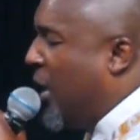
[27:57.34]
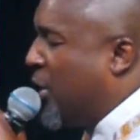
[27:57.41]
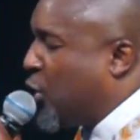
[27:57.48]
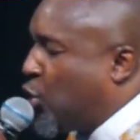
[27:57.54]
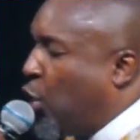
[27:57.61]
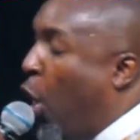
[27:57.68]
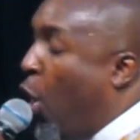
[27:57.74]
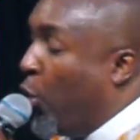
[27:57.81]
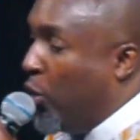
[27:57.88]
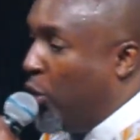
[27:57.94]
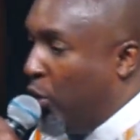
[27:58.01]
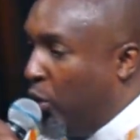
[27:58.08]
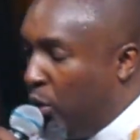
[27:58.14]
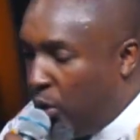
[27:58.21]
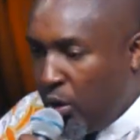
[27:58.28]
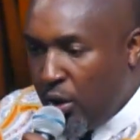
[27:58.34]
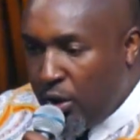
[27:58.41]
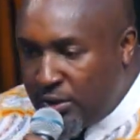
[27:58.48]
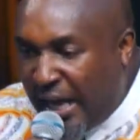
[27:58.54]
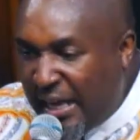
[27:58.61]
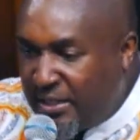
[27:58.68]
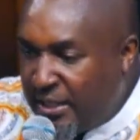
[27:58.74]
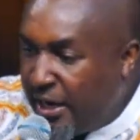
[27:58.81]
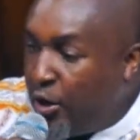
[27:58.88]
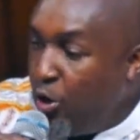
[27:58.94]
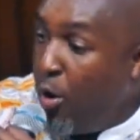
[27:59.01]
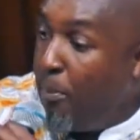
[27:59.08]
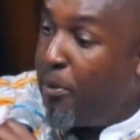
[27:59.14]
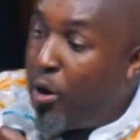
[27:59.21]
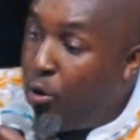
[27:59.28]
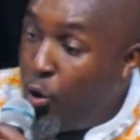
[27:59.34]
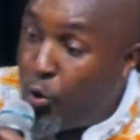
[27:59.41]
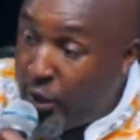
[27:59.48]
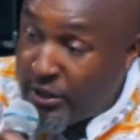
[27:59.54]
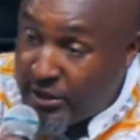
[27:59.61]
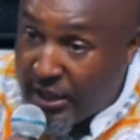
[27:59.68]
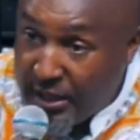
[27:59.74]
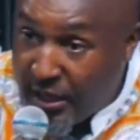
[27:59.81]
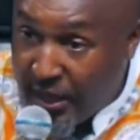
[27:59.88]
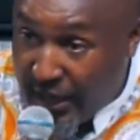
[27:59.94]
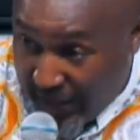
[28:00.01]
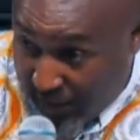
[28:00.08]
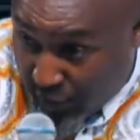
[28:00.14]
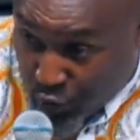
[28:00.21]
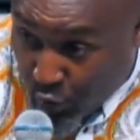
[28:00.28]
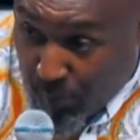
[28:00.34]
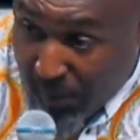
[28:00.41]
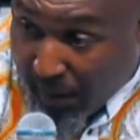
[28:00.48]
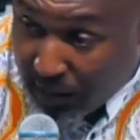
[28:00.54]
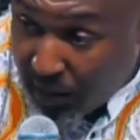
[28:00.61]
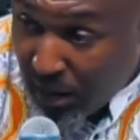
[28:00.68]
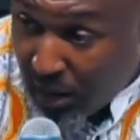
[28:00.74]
stone size red umbrella in her stomach.